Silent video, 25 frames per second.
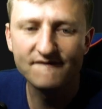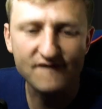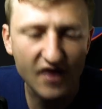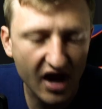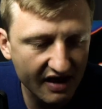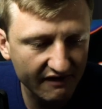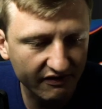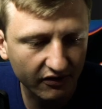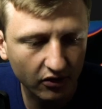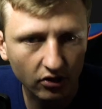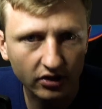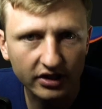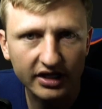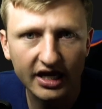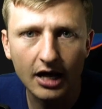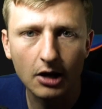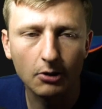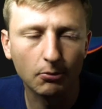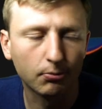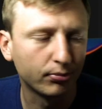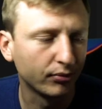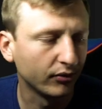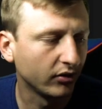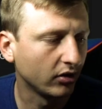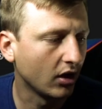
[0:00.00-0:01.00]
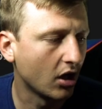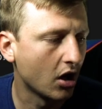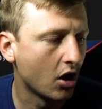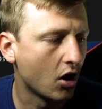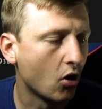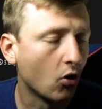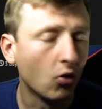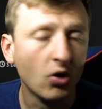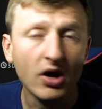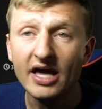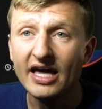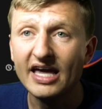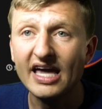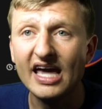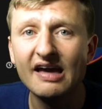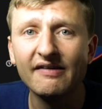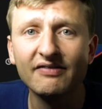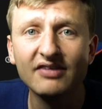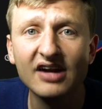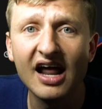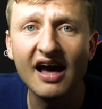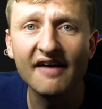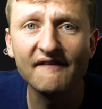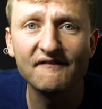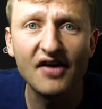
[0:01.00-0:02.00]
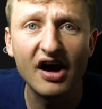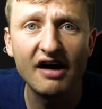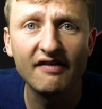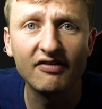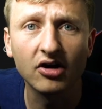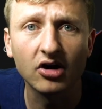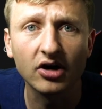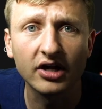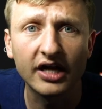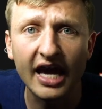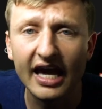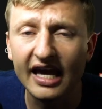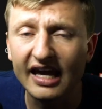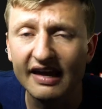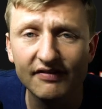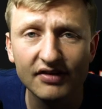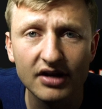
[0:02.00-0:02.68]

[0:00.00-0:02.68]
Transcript: five hundred K or below, even at five hundred K,